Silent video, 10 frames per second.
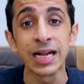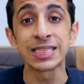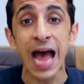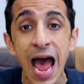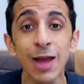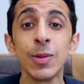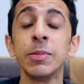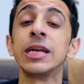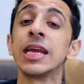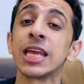else. I will
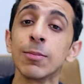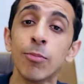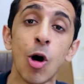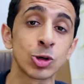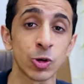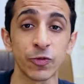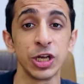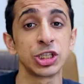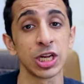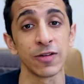be taking mocks of
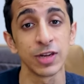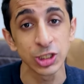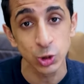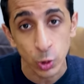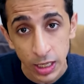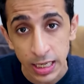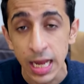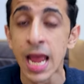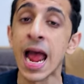each and every student